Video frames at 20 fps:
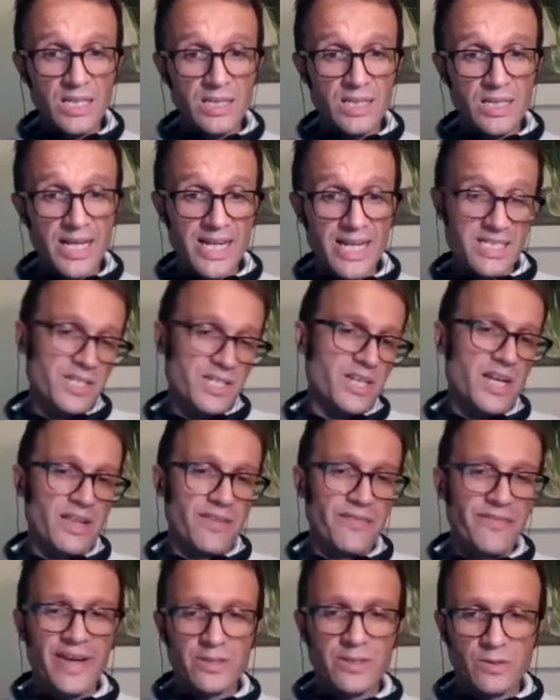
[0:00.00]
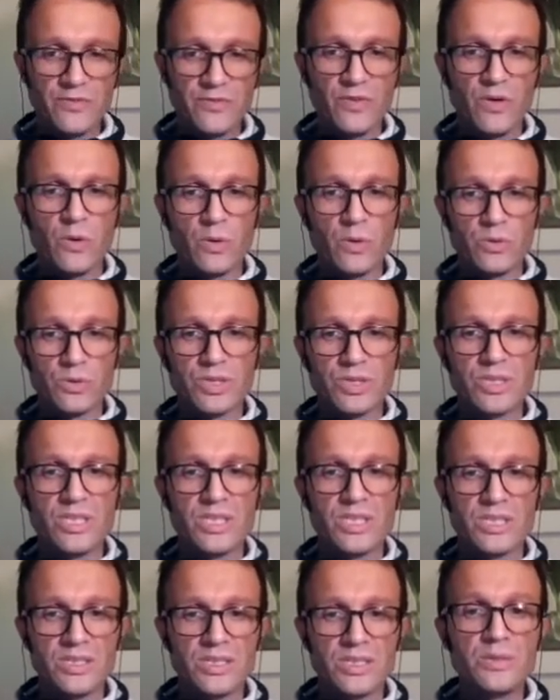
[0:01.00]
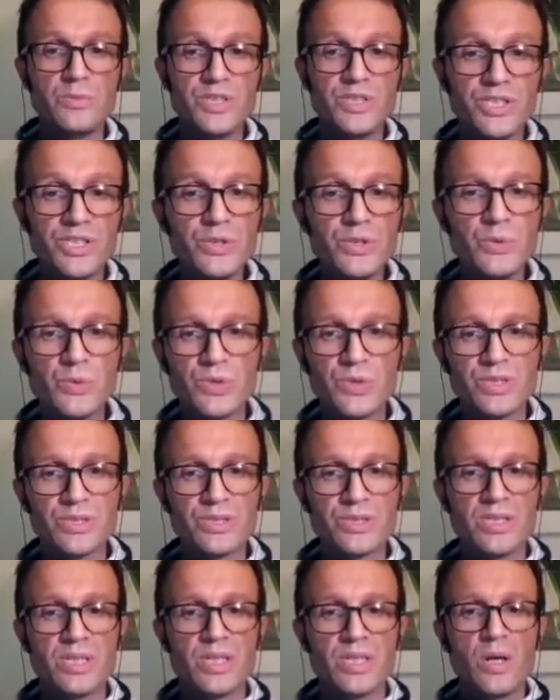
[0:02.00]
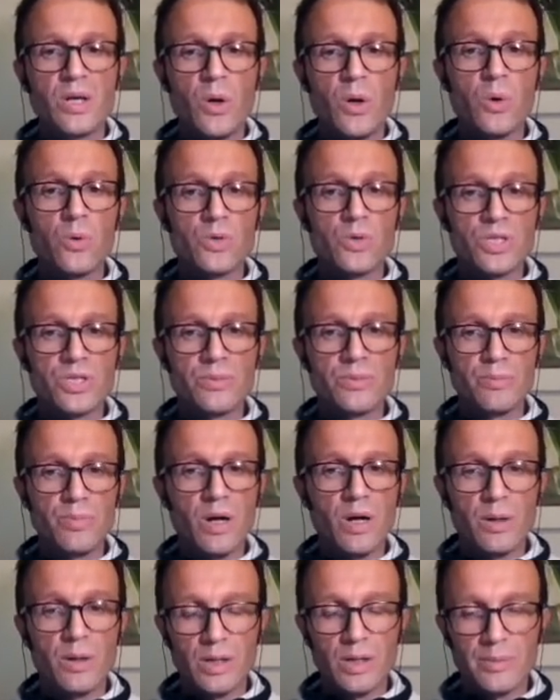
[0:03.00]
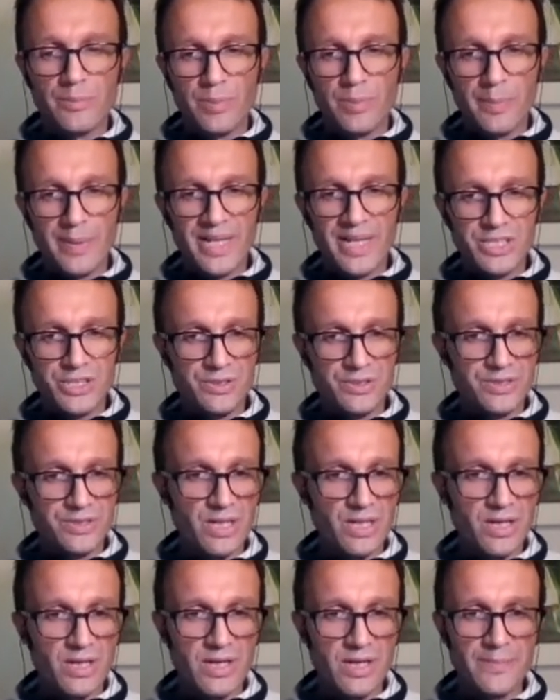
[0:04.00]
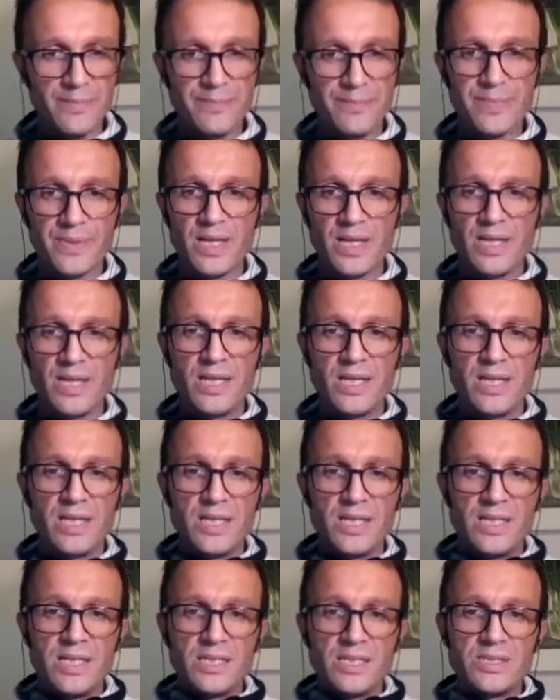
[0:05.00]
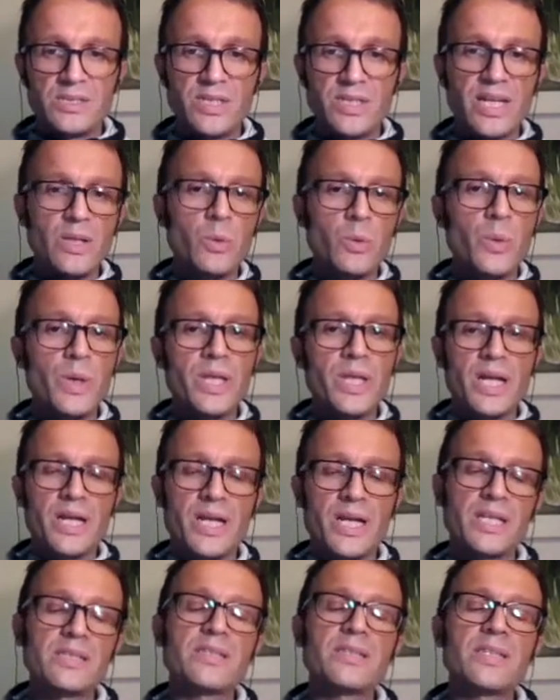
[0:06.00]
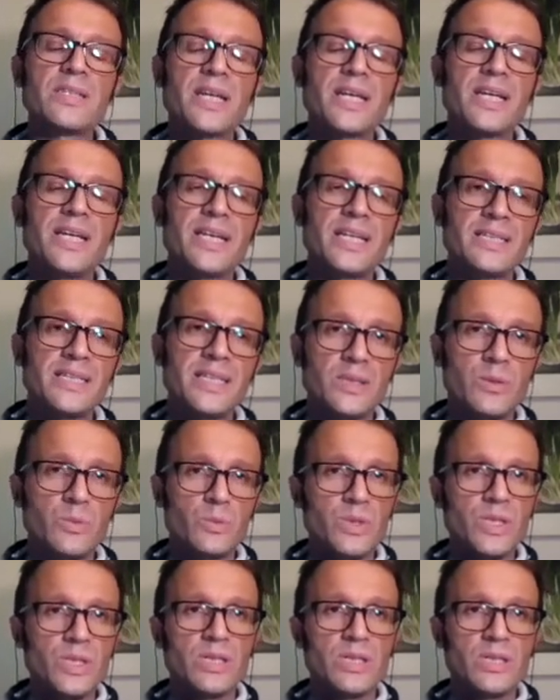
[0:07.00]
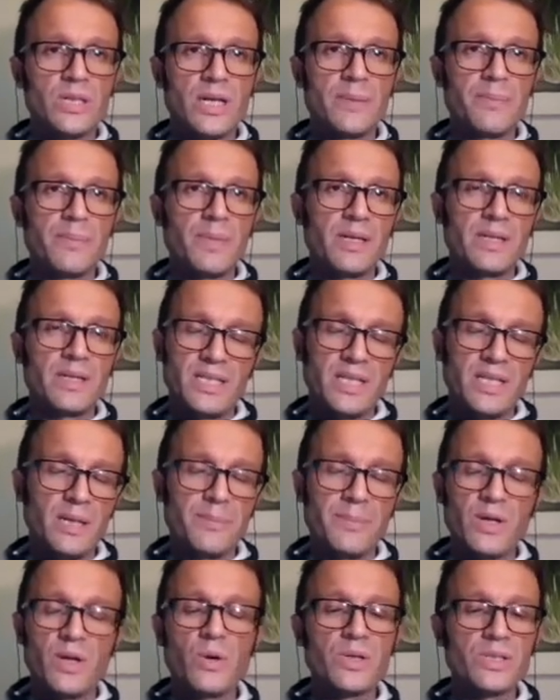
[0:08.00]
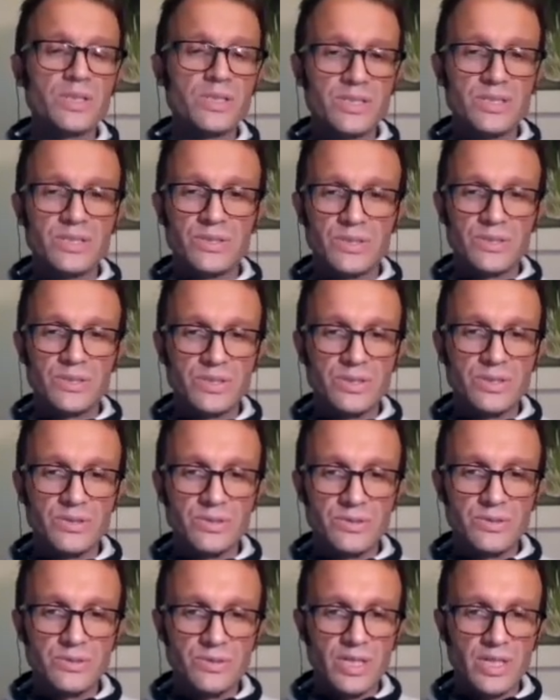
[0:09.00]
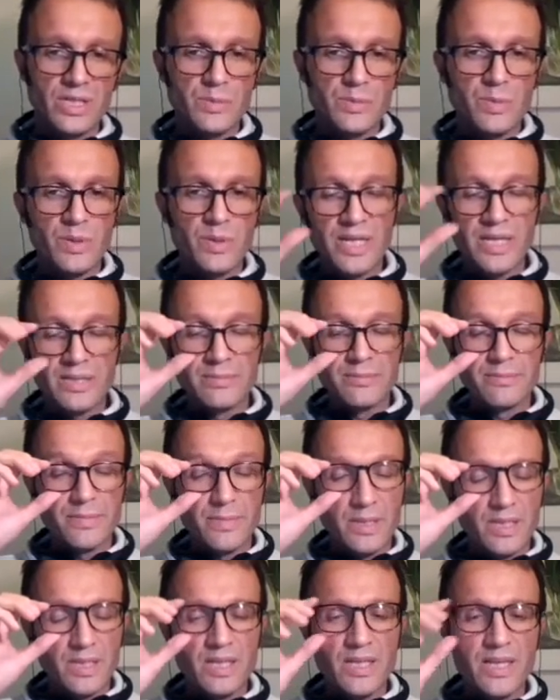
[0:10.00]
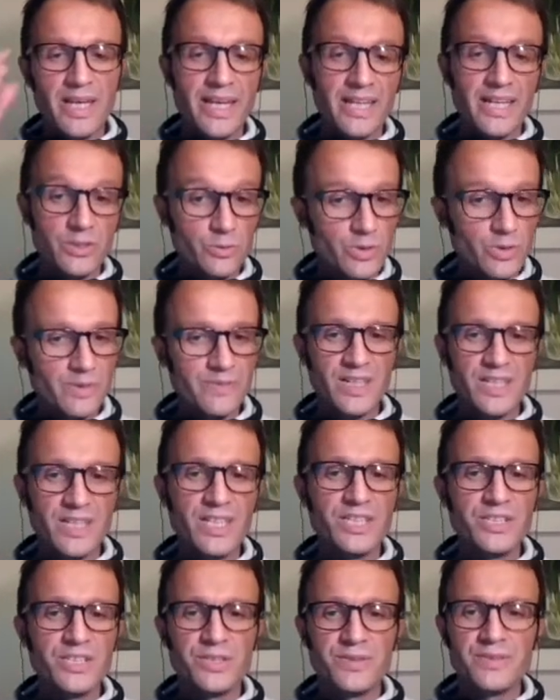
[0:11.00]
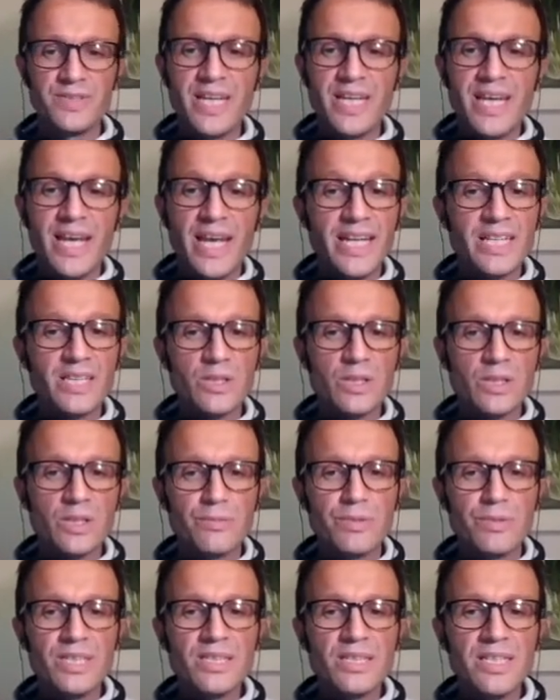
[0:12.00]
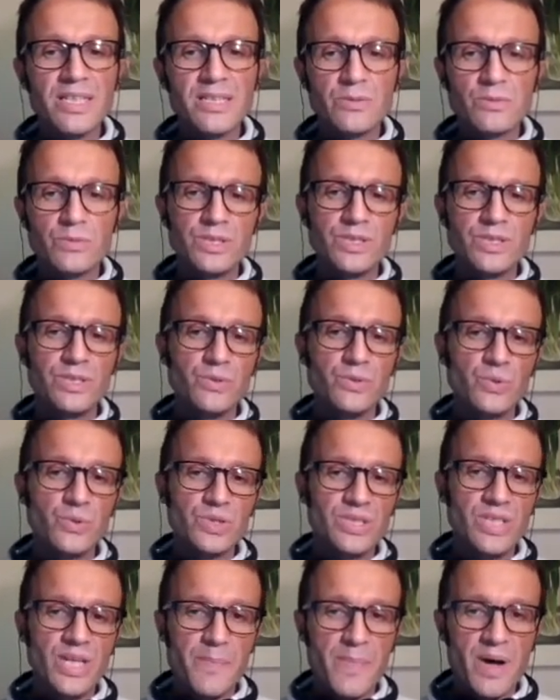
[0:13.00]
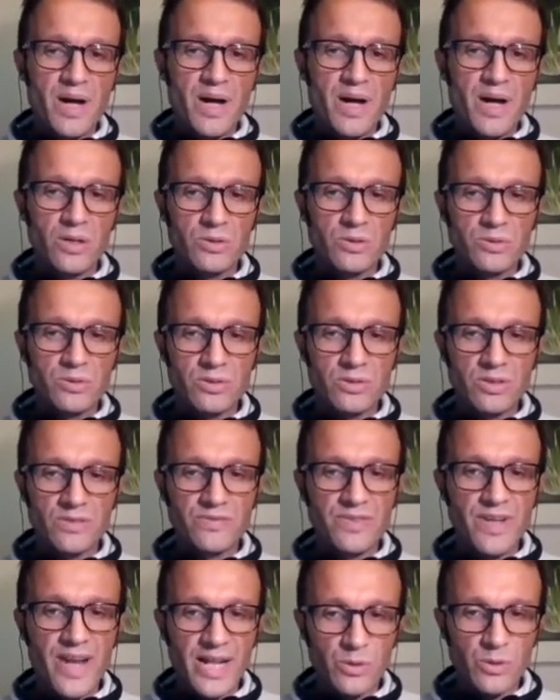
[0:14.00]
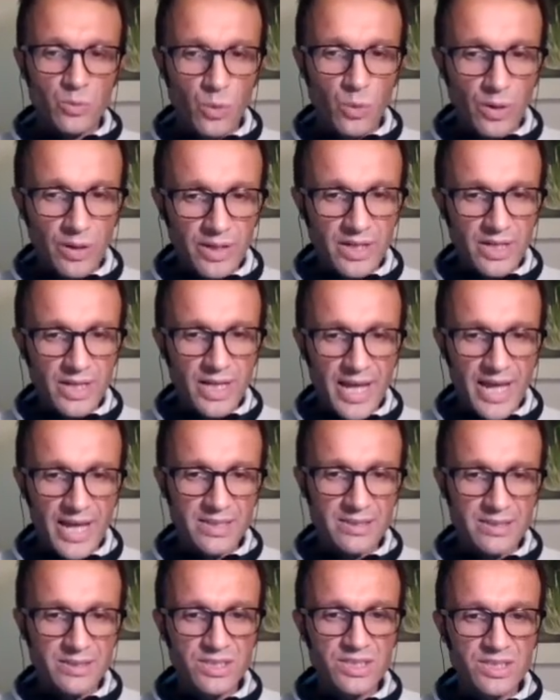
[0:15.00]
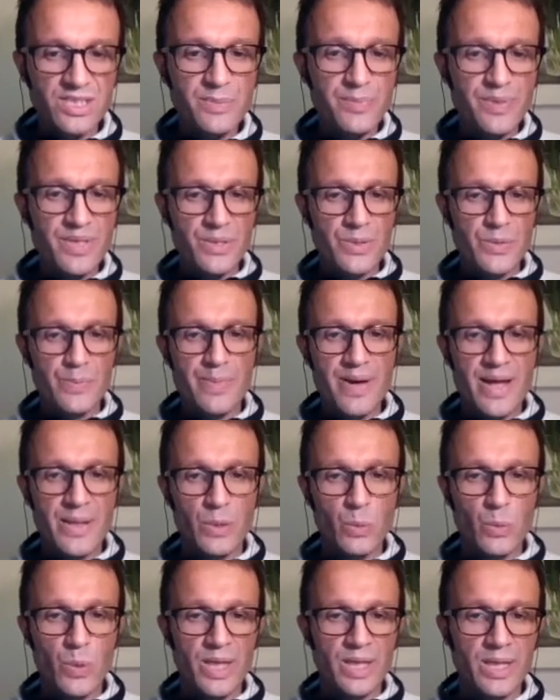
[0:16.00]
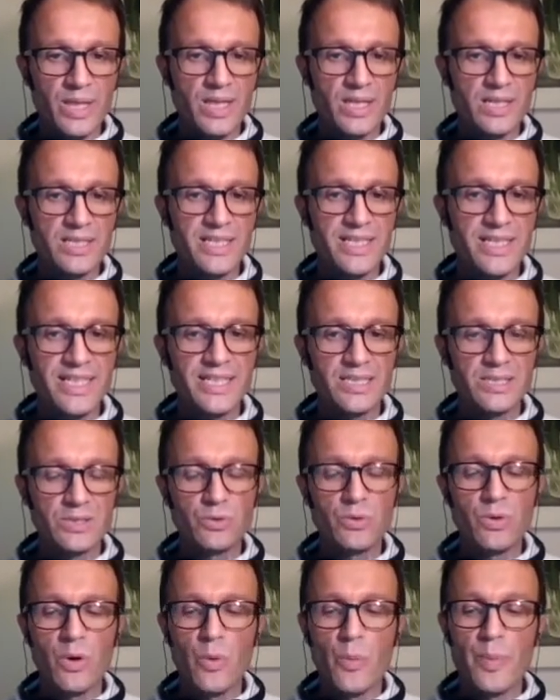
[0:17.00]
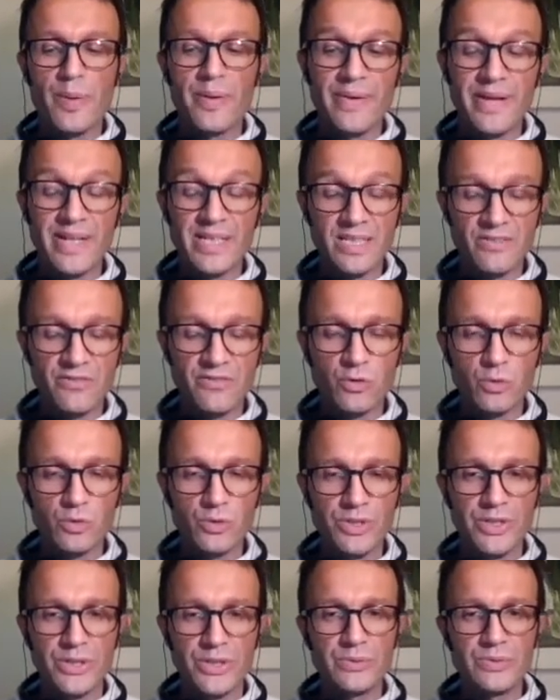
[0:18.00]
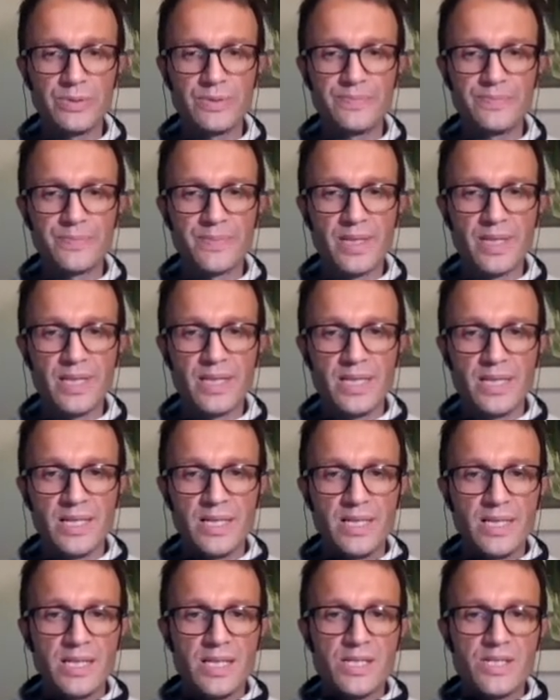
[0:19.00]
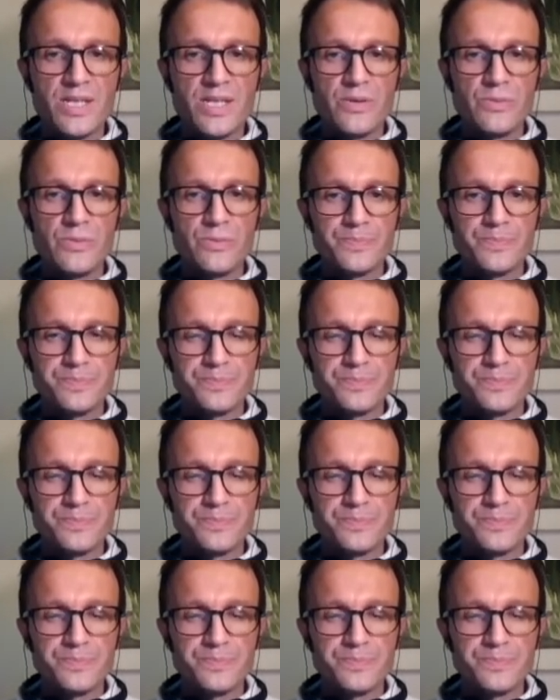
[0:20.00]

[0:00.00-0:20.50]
as a side effect, of course, it reduces also block propagation time. Together with another technique that I'm going to explain, extreme validation, it greatly reduces the amount of network and CPU bandwidth needed to operate a full node. So